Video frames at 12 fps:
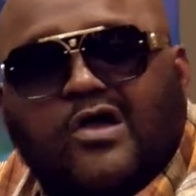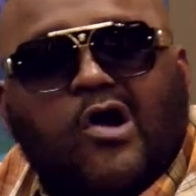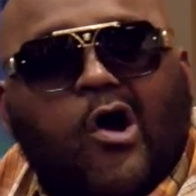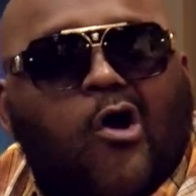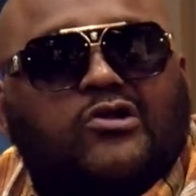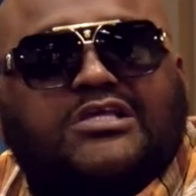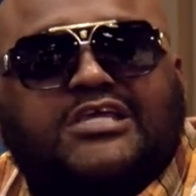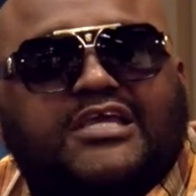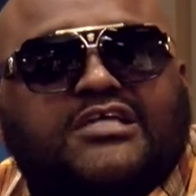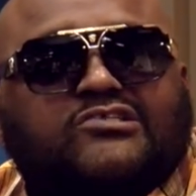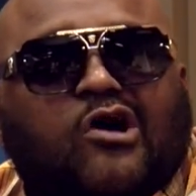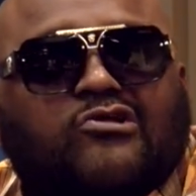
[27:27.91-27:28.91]
All the
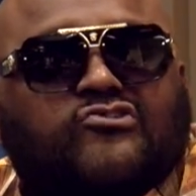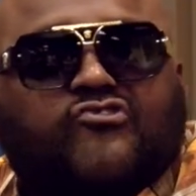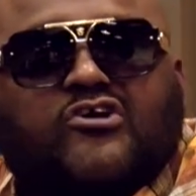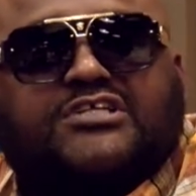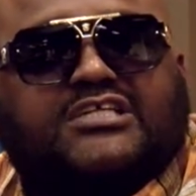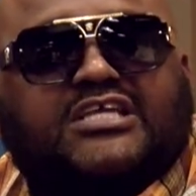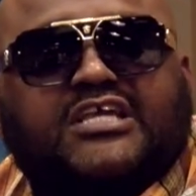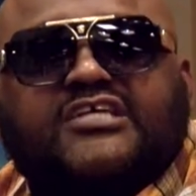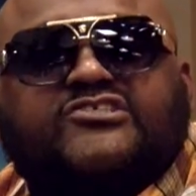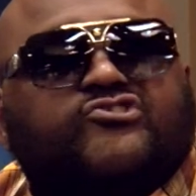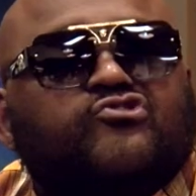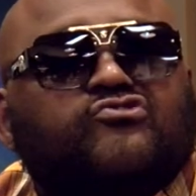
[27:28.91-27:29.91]
kids, all the drugs that the kids
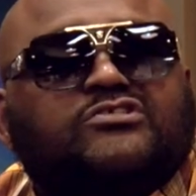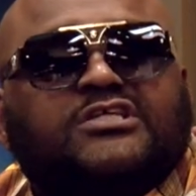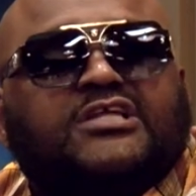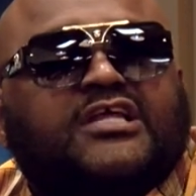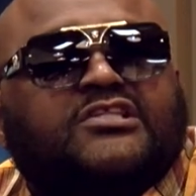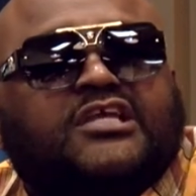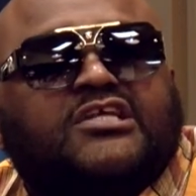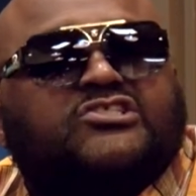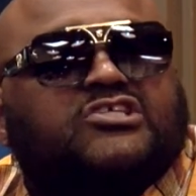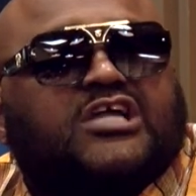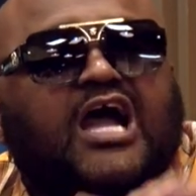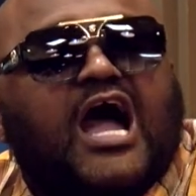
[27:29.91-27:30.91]
are using in
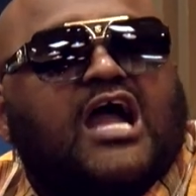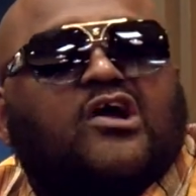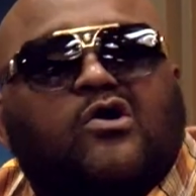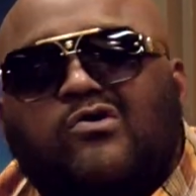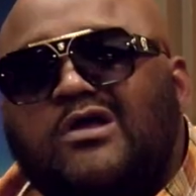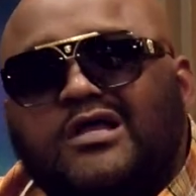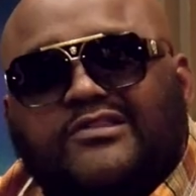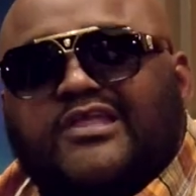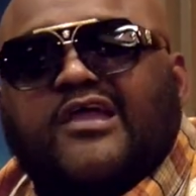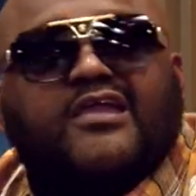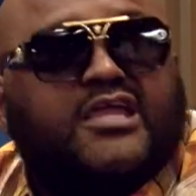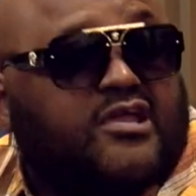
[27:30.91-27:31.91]
Chicago, they're
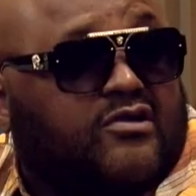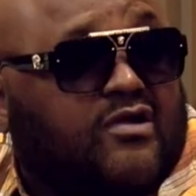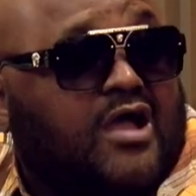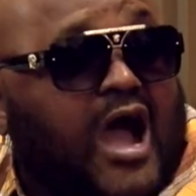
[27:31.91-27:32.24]
here.